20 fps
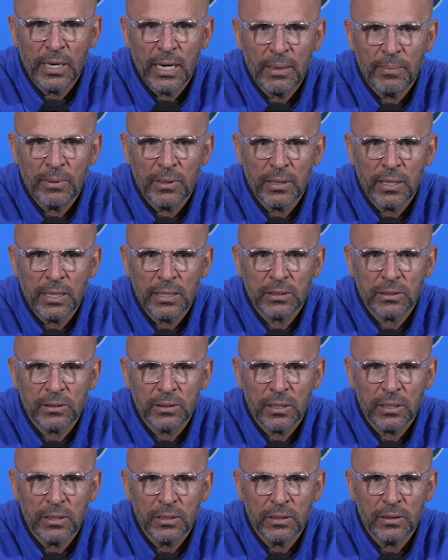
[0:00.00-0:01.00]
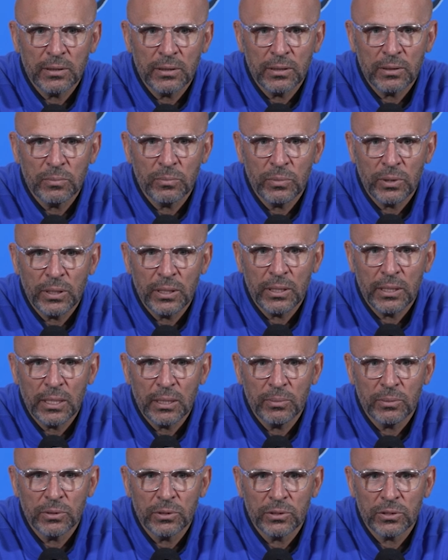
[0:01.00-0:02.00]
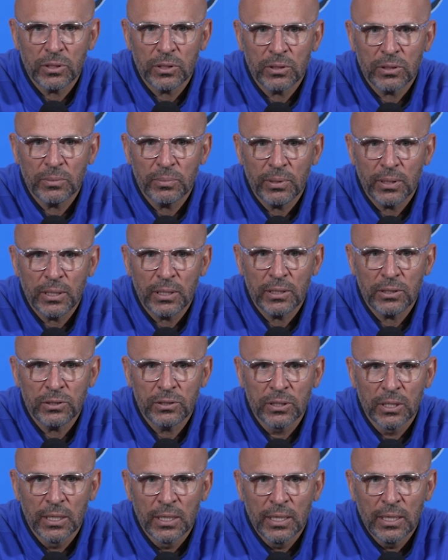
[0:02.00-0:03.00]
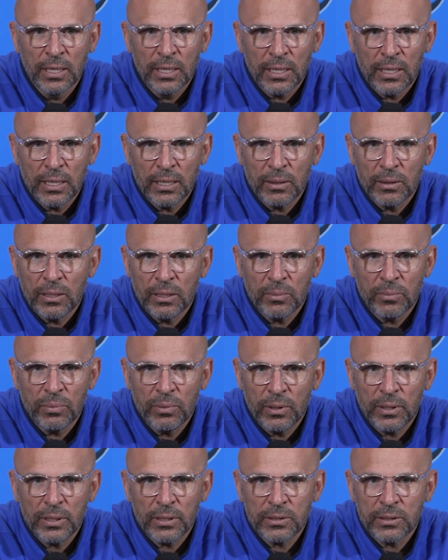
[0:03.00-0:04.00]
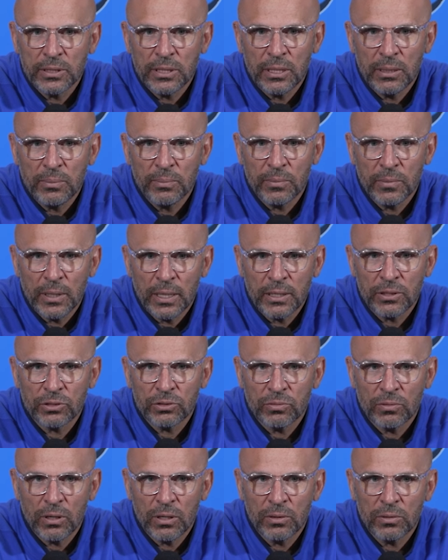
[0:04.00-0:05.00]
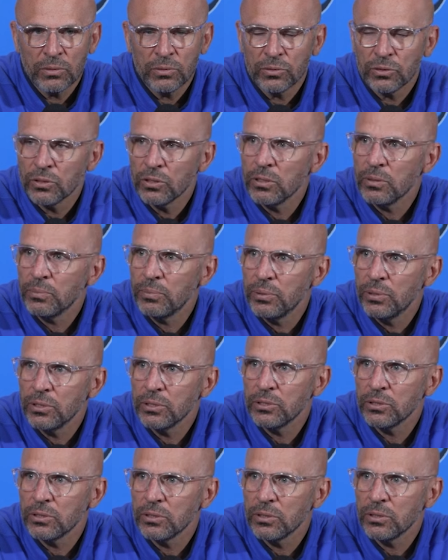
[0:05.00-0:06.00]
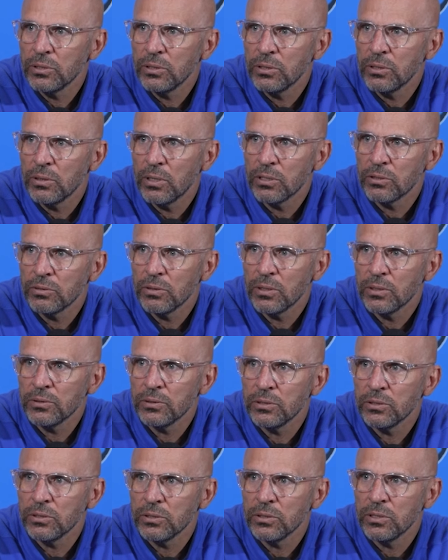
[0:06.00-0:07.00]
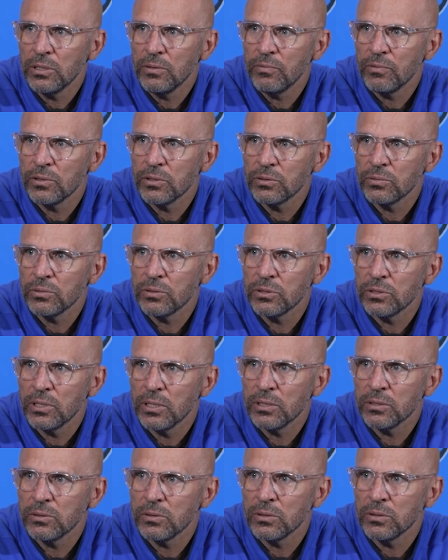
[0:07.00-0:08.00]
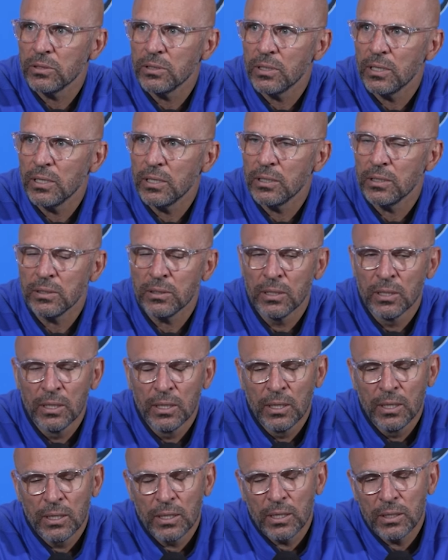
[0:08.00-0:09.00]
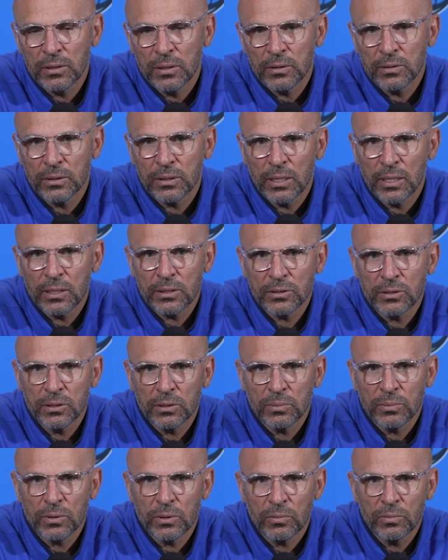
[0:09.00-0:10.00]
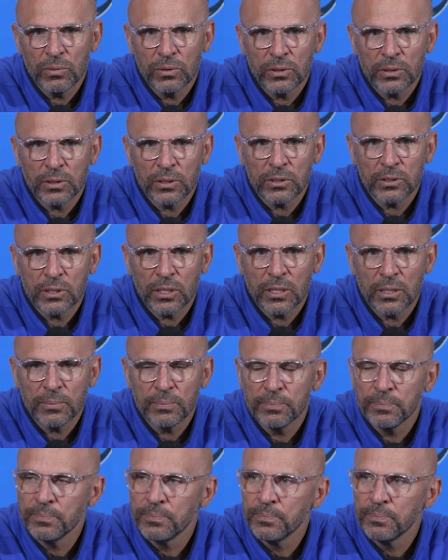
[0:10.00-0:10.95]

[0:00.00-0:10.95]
happened last night, and then being able to turn the page and play a team like Toronto, who's going to push, you know, our transition defense was tested tonight, and I thought the guys did a really good job.